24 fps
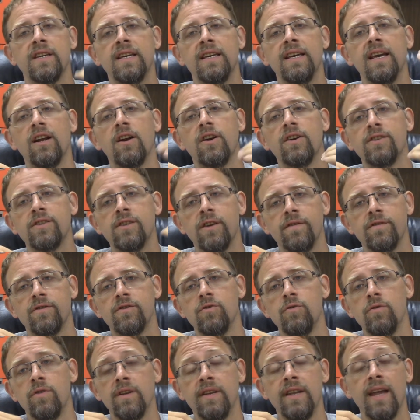get ourselves
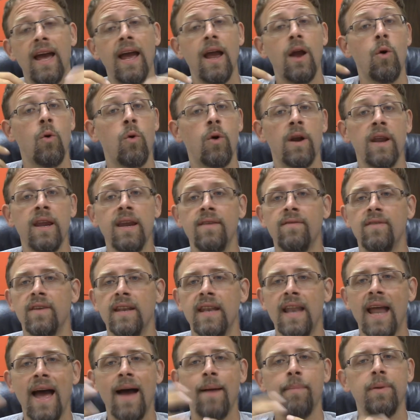through the day, or even
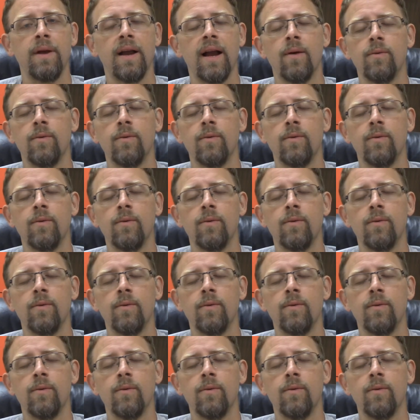napping.